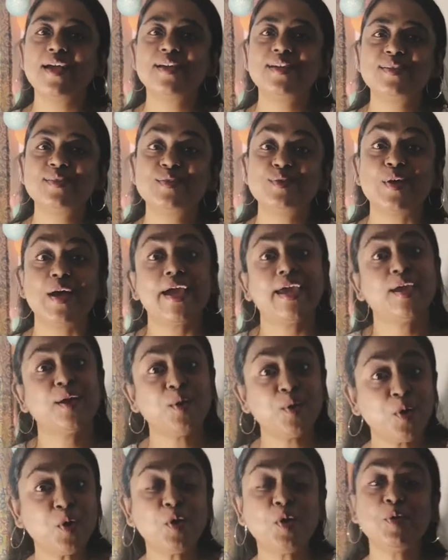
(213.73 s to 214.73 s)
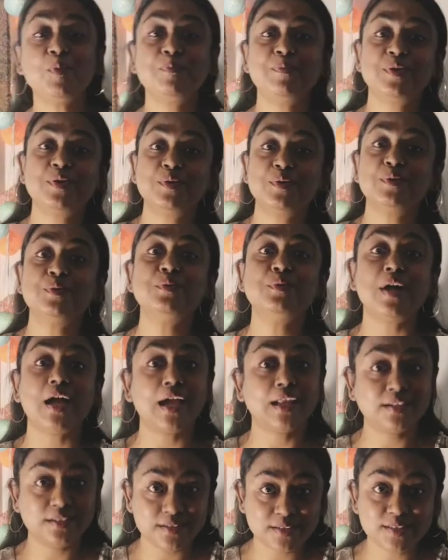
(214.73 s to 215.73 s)
So I hope you
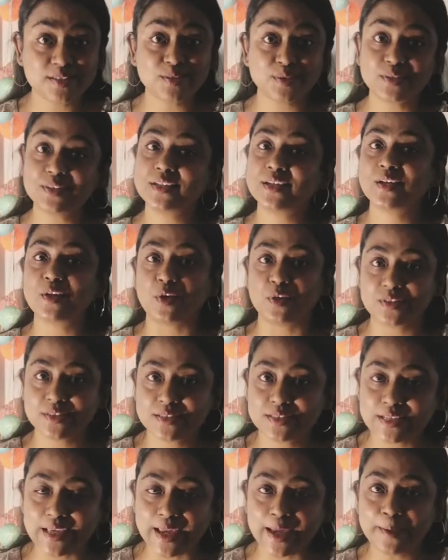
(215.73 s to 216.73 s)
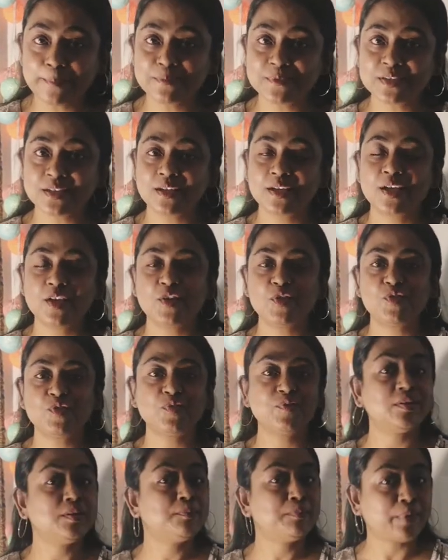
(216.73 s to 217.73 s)
understood the concept. We
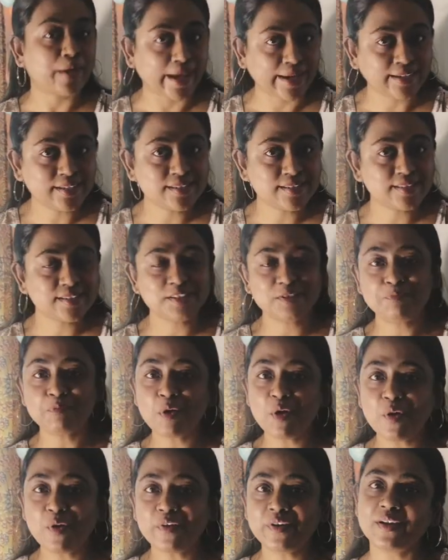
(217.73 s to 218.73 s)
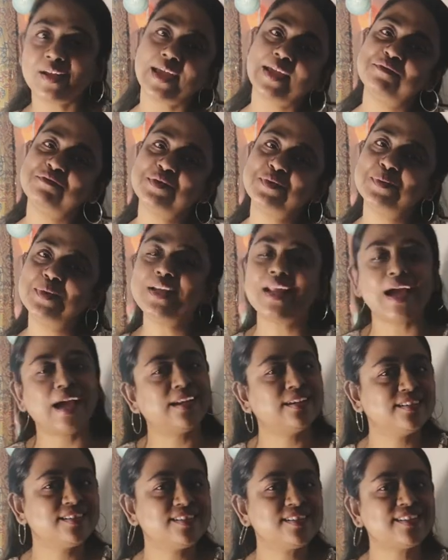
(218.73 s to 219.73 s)
will practice it more and we will
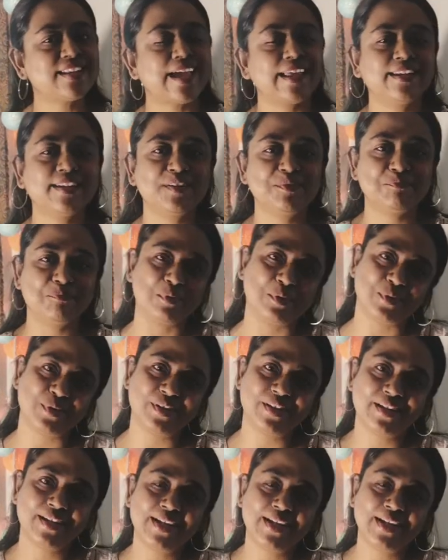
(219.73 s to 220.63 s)
understand it more.